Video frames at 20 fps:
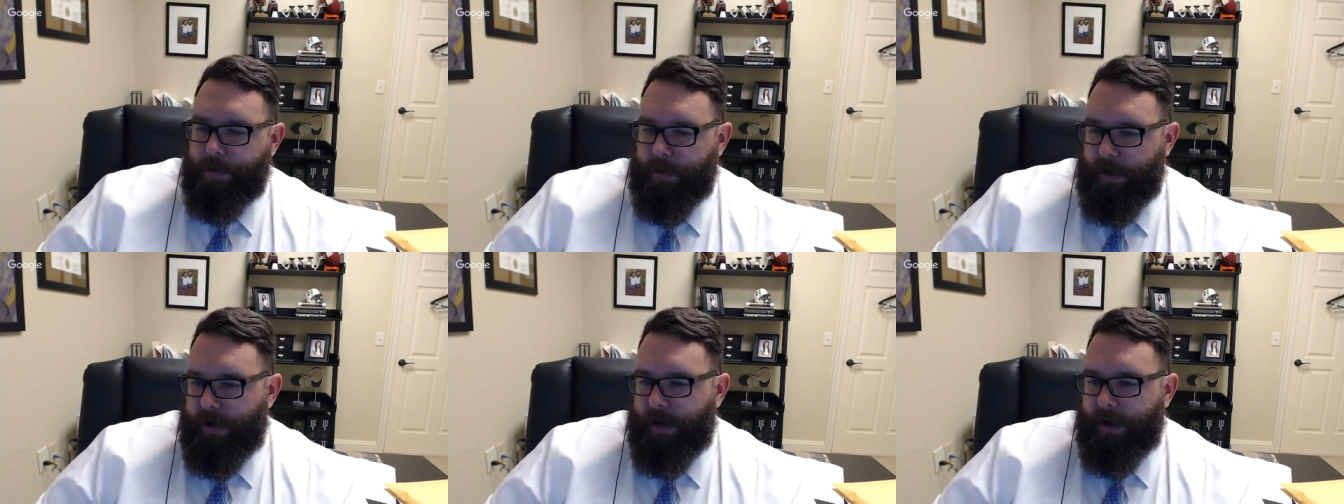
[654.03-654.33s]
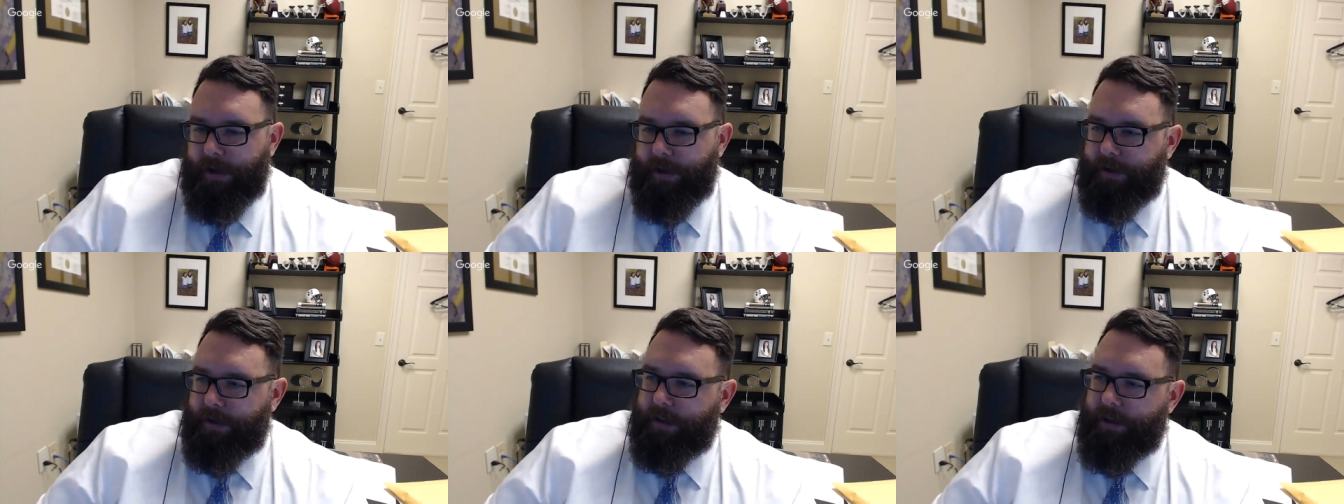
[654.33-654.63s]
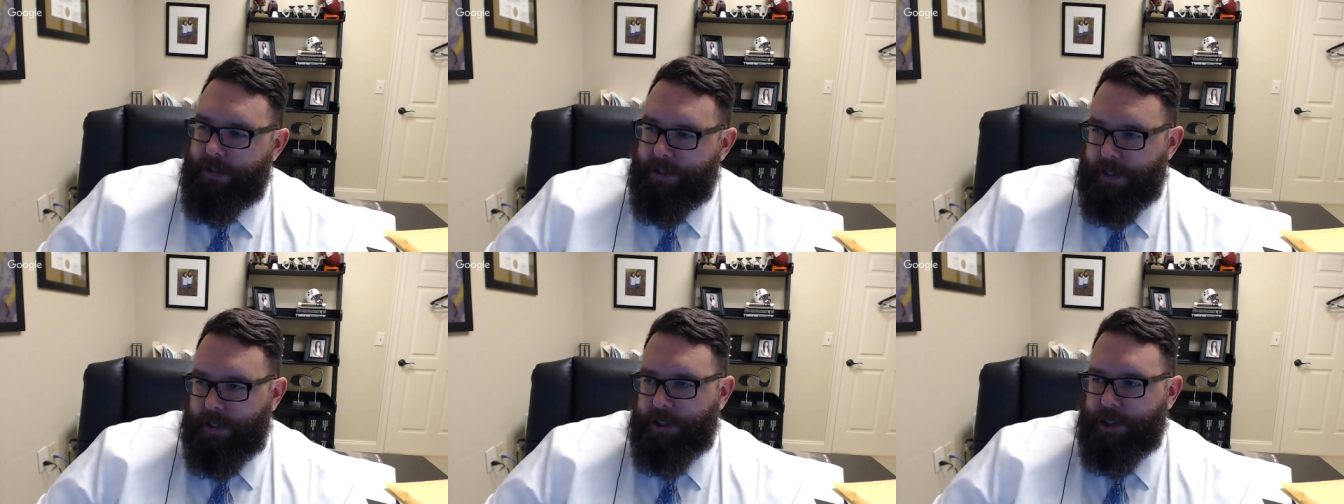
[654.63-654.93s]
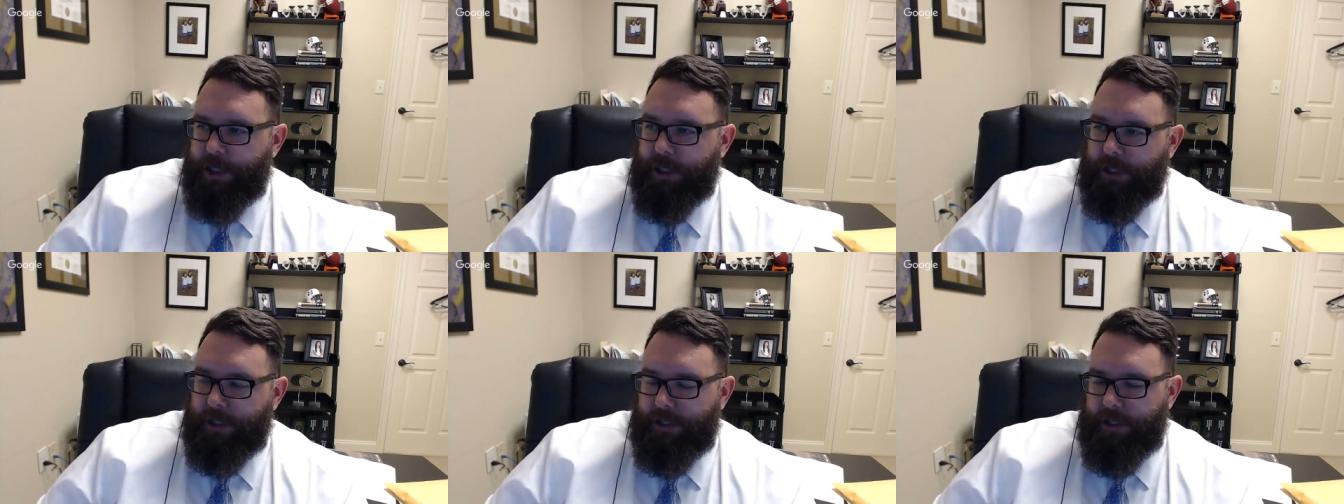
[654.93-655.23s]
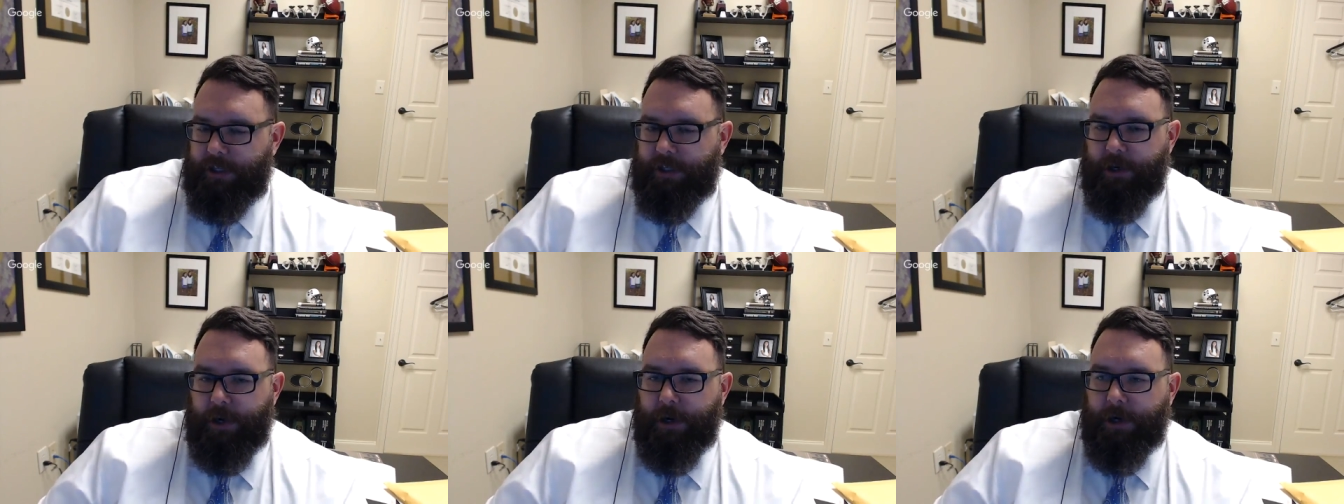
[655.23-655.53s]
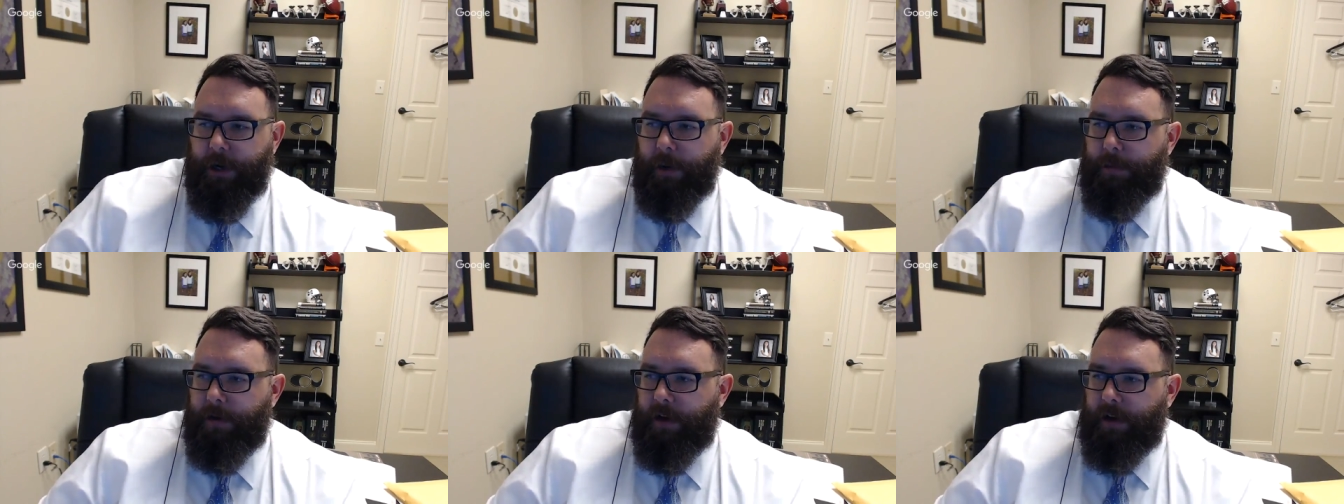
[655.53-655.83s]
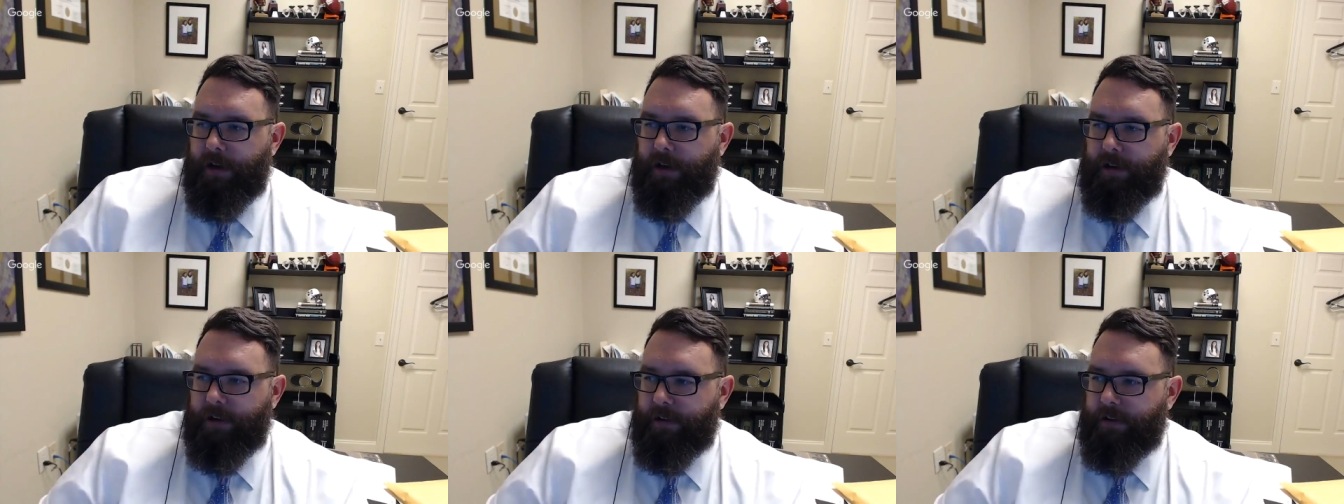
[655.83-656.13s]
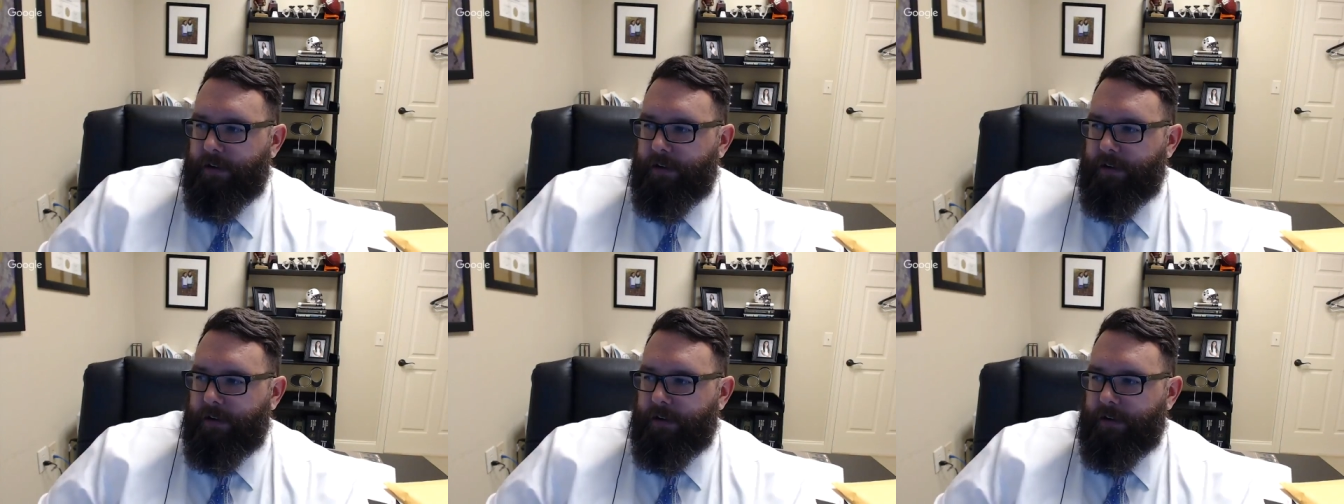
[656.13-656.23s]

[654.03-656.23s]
Playing essentially Kurt Cobain.